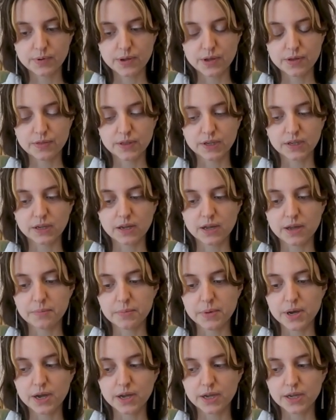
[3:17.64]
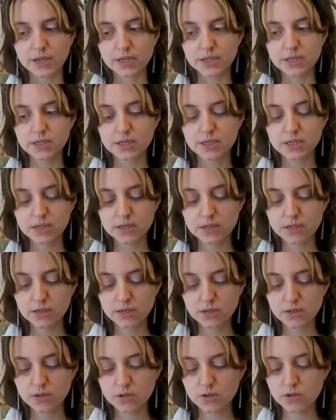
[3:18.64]
I think I might
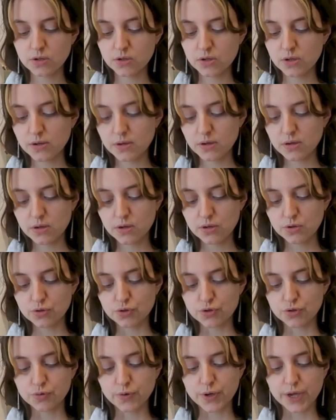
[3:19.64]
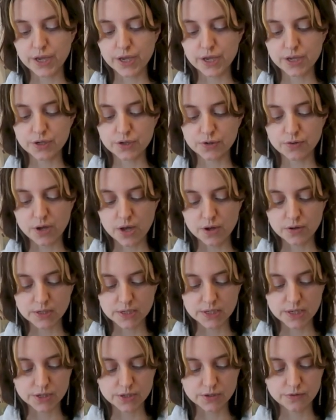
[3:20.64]
do a 2-hour
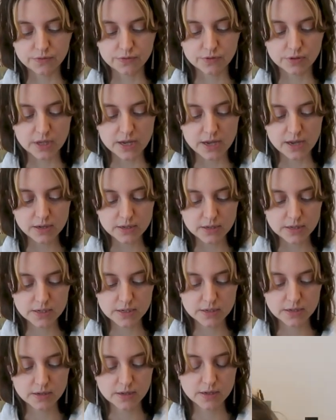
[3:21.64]
session for that.